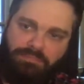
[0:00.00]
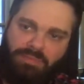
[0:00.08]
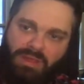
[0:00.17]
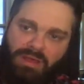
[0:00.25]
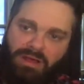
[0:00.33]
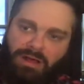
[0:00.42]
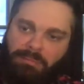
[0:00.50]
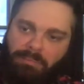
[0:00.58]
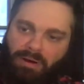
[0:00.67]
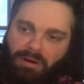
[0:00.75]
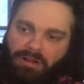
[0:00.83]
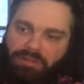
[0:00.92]

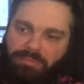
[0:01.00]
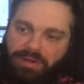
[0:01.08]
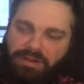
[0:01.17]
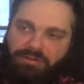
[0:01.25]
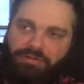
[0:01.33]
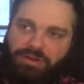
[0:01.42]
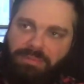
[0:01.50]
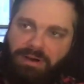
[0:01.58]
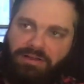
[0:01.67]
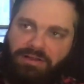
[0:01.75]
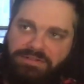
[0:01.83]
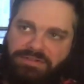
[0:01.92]
All the Pike Creek
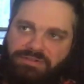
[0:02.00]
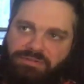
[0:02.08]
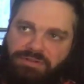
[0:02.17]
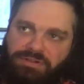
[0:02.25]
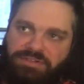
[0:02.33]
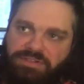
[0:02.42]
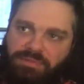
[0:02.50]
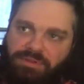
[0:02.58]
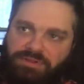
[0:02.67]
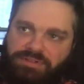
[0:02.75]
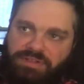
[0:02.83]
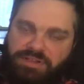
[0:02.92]
bottles do look
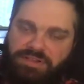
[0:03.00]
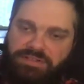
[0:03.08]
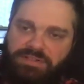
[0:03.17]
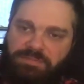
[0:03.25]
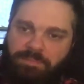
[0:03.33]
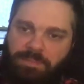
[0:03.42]
similar to this.